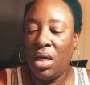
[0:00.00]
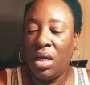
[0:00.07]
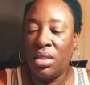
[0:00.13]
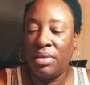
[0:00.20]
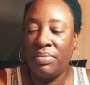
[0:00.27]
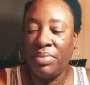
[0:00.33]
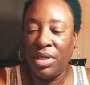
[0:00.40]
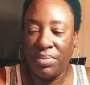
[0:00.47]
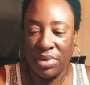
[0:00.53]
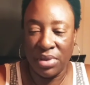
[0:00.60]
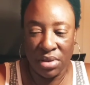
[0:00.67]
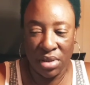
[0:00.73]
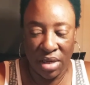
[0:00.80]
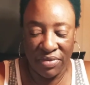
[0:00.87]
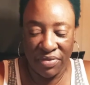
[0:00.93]
the
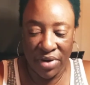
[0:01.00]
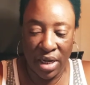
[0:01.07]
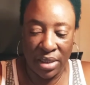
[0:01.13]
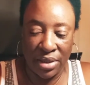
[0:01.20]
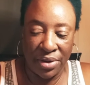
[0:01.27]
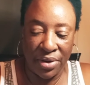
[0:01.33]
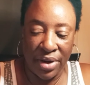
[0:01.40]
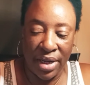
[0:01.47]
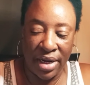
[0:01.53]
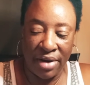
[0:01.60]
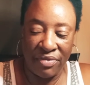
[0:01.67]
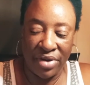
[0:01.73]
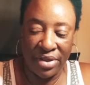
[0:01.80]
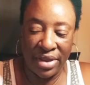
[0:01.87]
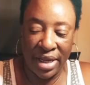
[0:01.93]
people of color and
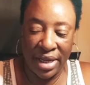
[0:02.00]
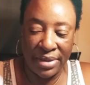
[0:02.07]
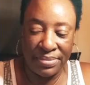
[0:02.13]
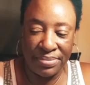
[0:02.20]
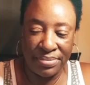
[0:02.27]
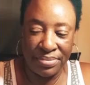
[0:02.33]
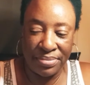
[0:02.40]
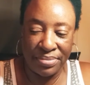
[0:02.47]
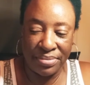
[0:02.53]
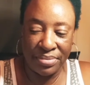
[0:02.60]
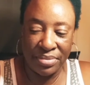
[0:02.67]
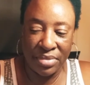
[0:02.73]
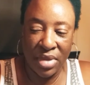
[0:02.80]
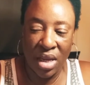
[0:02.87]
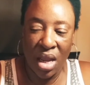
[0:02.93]
everything.
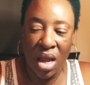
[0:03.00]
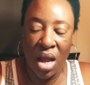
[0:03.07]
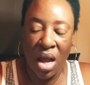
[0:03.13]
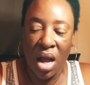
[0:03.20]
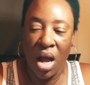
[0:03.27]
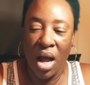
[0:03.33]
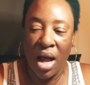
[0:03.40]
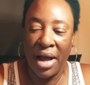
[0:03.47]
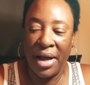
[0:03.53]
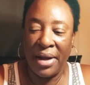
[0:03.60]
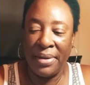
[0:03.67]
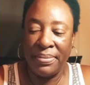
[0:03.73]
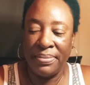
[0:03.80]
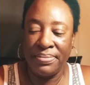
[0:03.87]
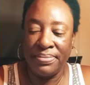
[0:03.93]

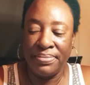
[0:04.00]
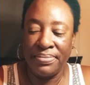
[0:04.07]
I'm